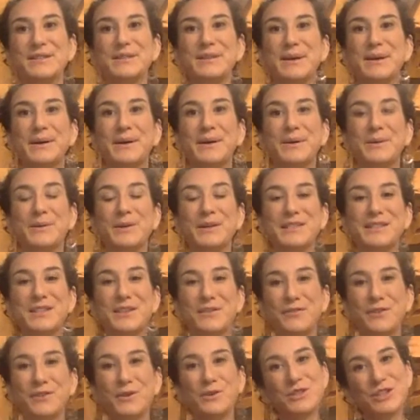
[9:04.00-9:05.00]
So what's
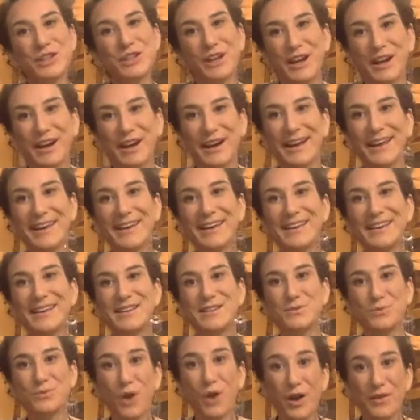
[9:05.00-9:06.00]
the future
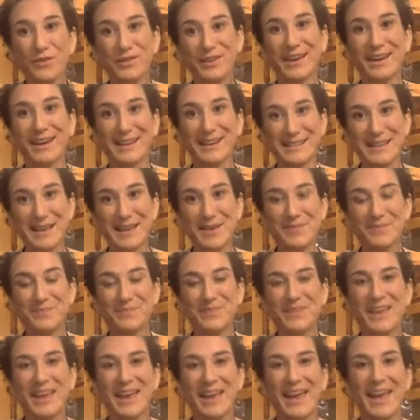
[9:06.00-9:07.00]
is raw veganism.
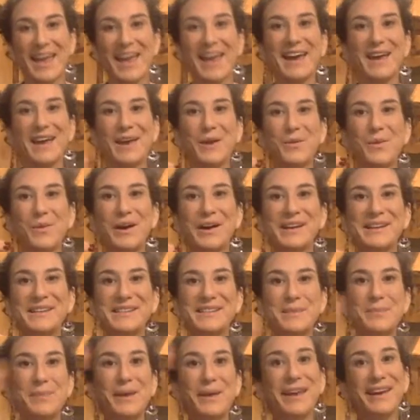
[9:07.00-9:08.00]
And what is
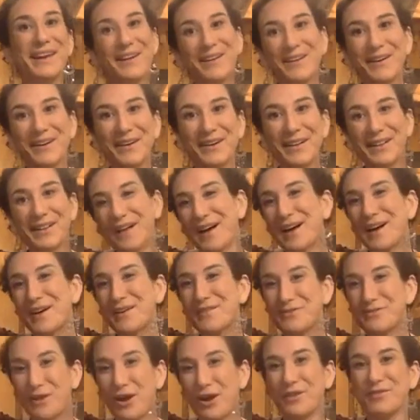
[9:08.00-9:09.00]
the pinnacle of
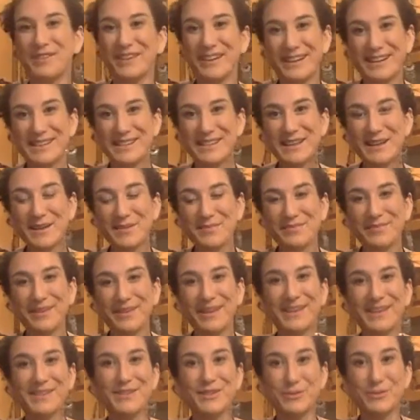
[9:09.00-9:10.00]
raw veganism
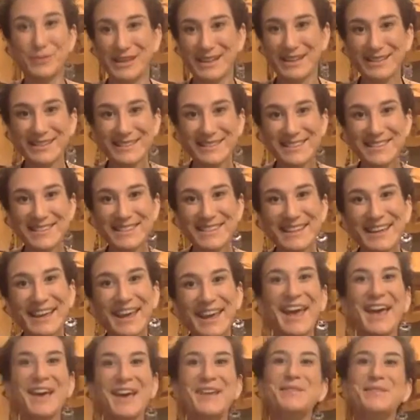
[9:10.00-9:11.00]
is greens.
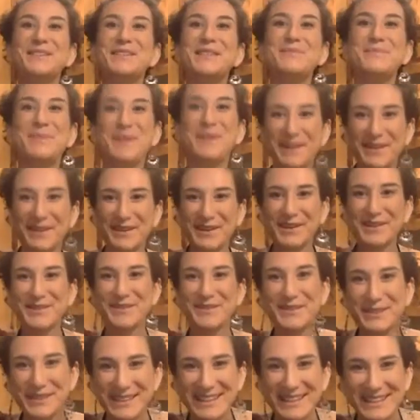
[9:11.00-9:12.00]
And what's the pinnacle of
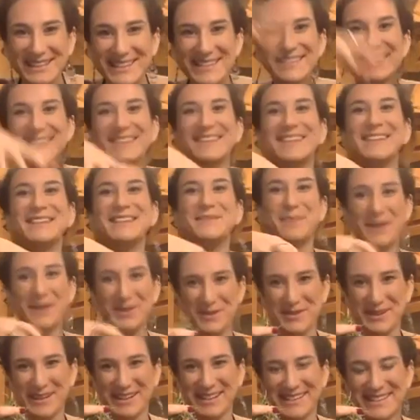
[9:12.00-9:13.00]
greens is
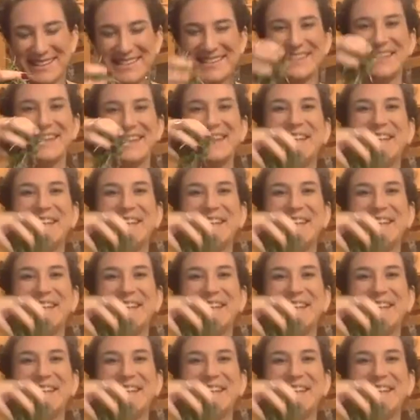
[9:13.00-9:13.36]
microgreens.